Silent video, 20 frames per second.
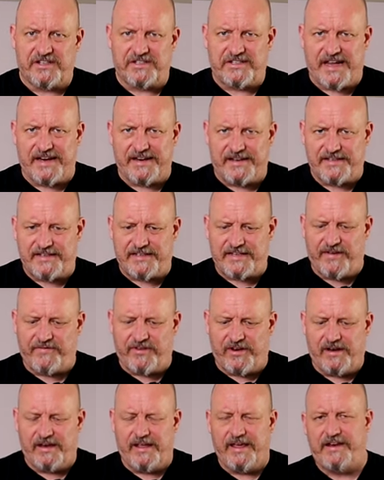just under
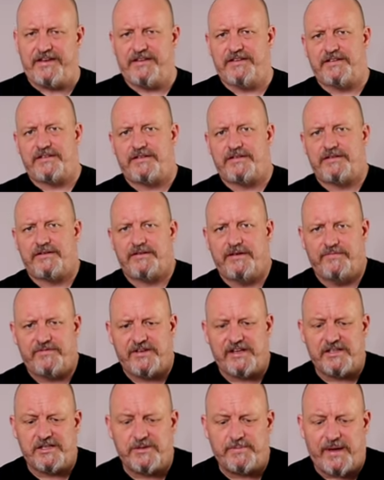7 litres of
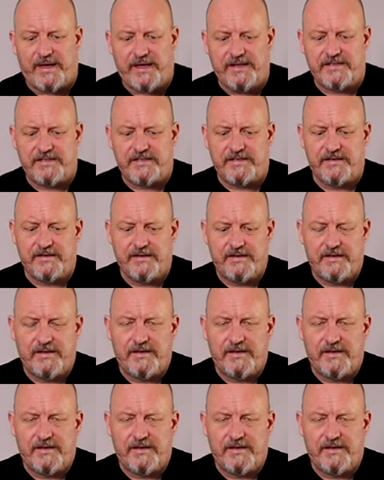dead space